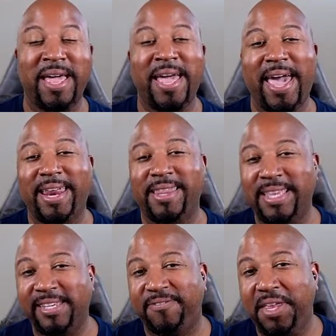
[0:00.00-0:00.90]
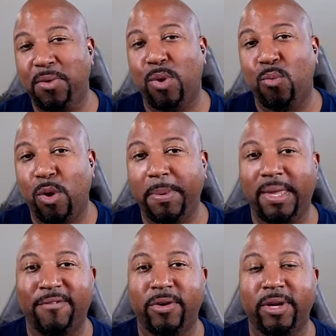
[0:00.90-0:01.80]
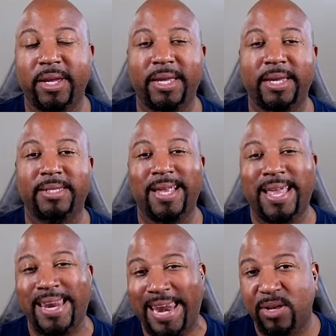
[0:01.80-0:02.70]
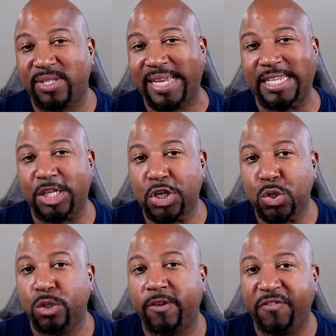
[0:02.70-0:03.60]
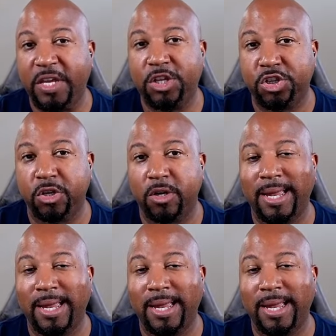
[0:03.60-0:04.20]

and in this video what we'll be covering is NowSite's newest feature,